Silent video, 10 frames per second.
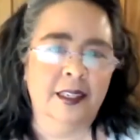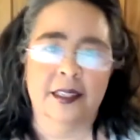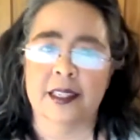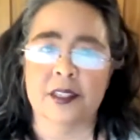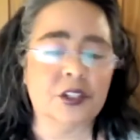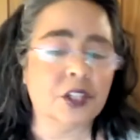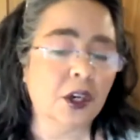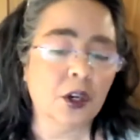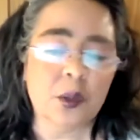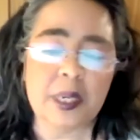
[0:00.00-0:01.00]
It is
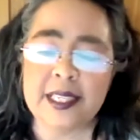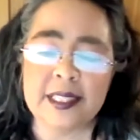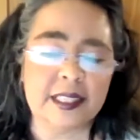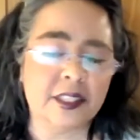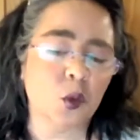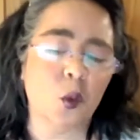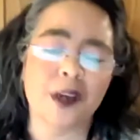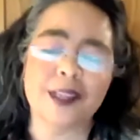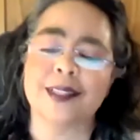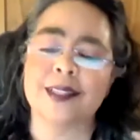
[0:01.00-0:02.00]
so easy to
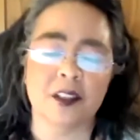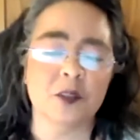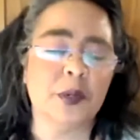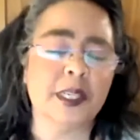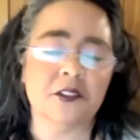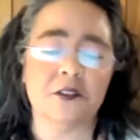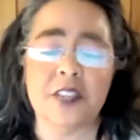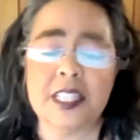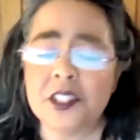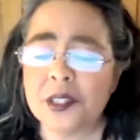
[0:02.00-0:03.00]
want to celebrate the
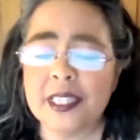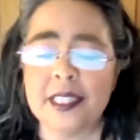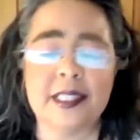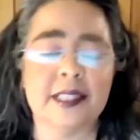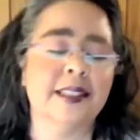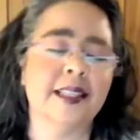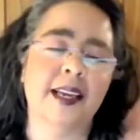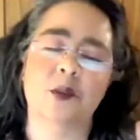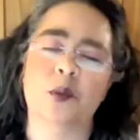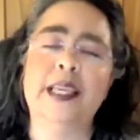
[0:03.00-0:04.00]
victories and
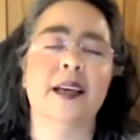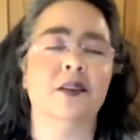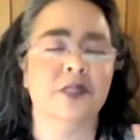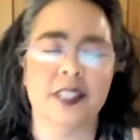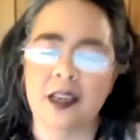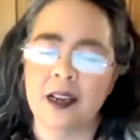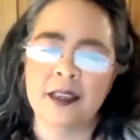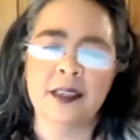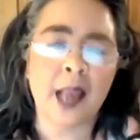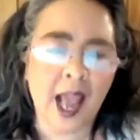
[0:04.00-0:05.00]
say we have
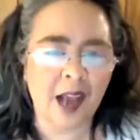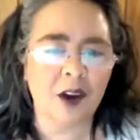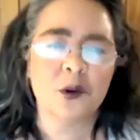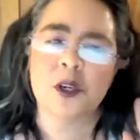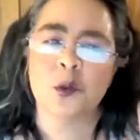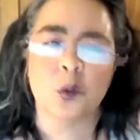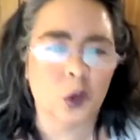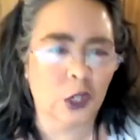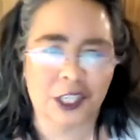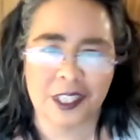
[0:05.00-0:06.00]
done our
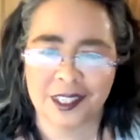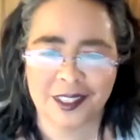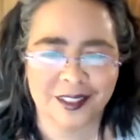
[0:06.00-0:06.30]
work.